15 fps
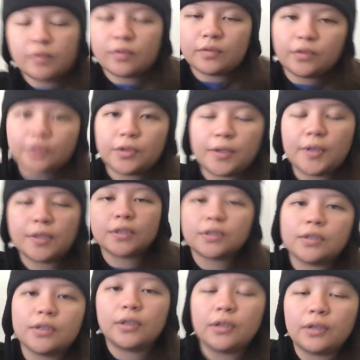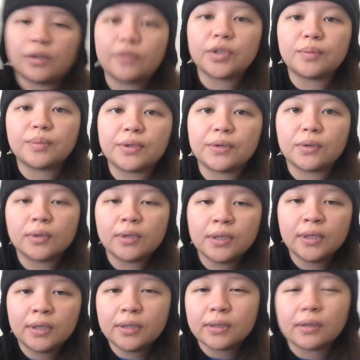for each and every meal.
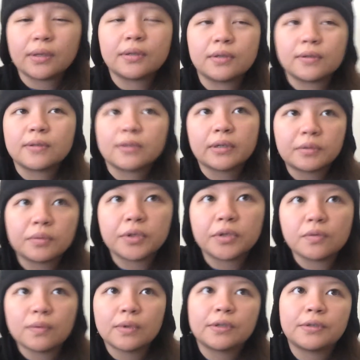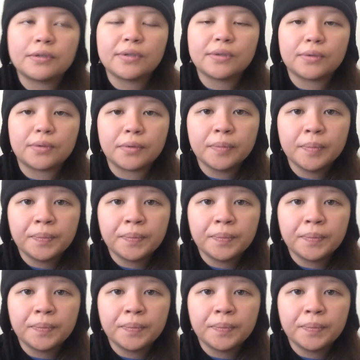Like, decide what you want to do.